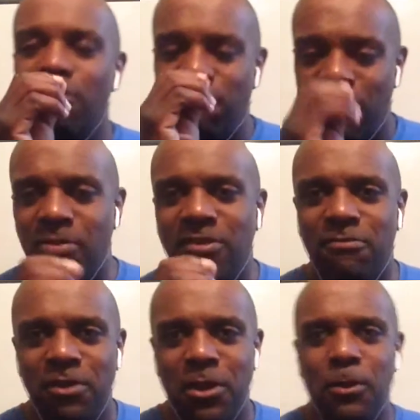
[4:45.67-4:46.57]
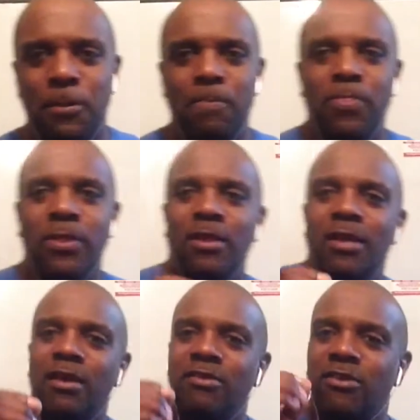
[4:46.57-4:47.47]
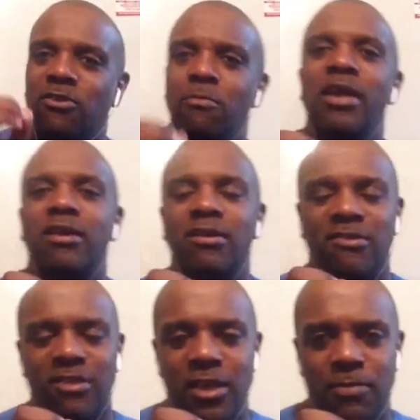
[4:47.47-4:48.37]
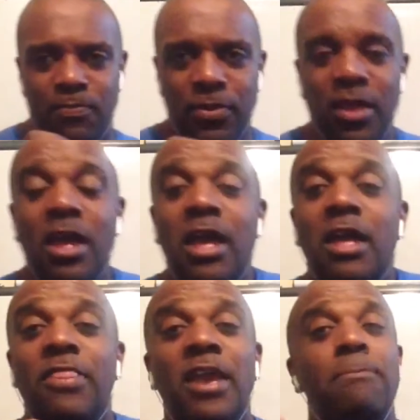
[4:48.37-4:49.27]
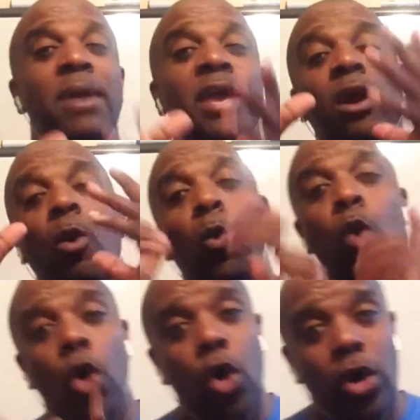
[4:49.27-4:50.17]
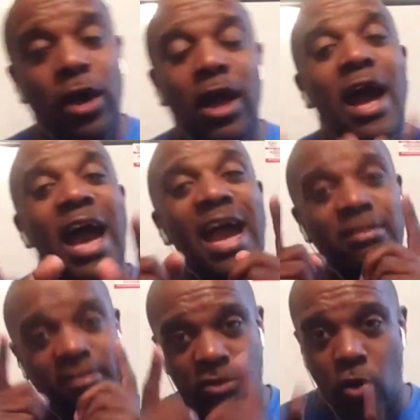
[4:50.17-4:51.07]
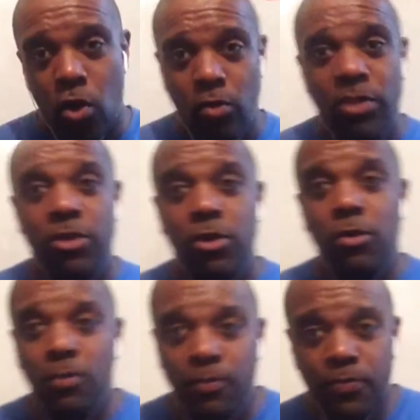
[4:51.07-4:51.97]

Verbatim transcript: from this video. It's a Jamaican saying. They may walk and talk with you,